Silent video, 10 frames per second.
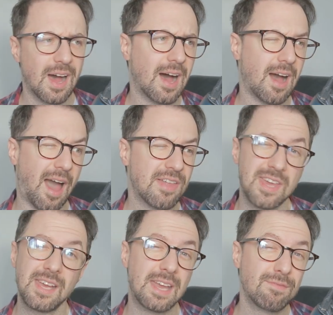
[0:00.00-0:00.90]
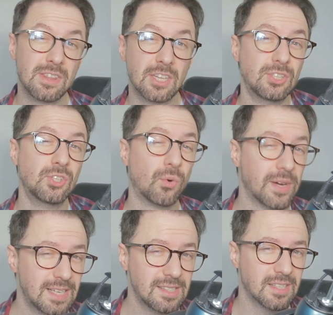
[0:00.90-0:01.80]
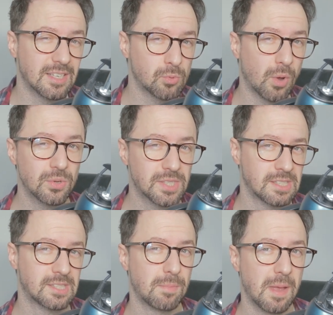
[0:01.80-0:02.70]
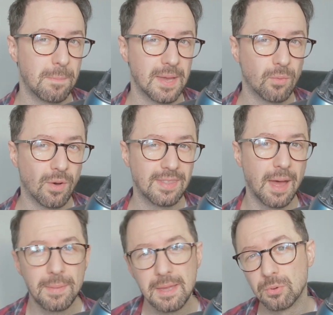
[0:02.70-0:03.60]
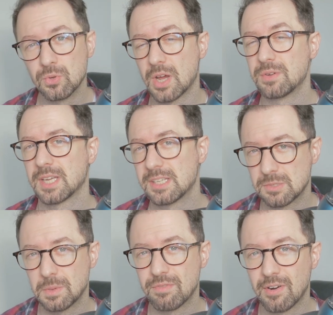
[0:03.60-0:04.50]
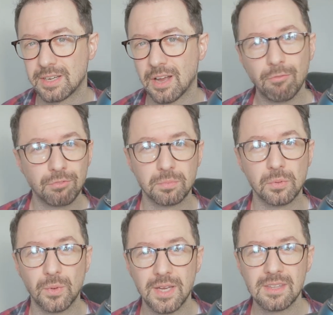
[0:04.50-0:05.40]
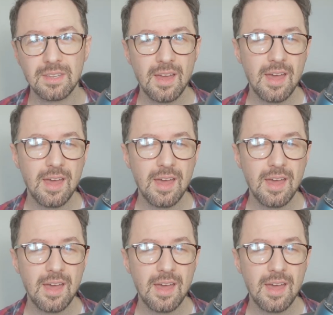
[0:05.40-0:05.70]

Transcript: Uh, I think even the noise as well tends to be a big one that people don't tend to be very comfortable with.